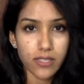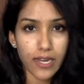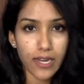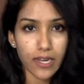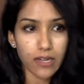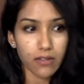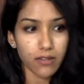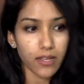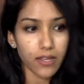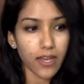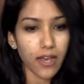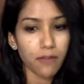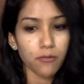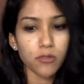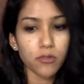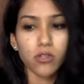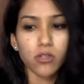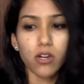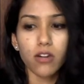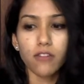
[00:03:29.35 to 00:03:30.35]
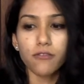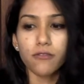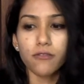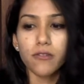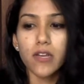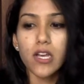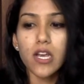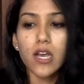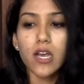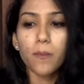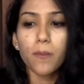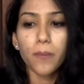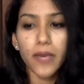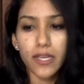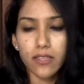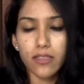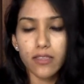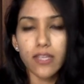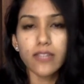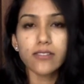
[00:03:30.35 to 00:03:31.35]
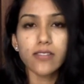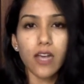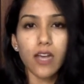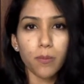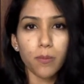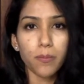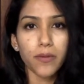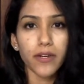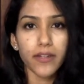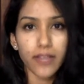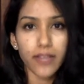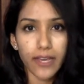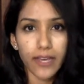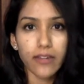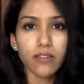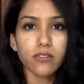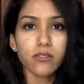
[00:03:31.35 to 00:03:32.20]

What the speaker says: and they have to sort of pick things up again.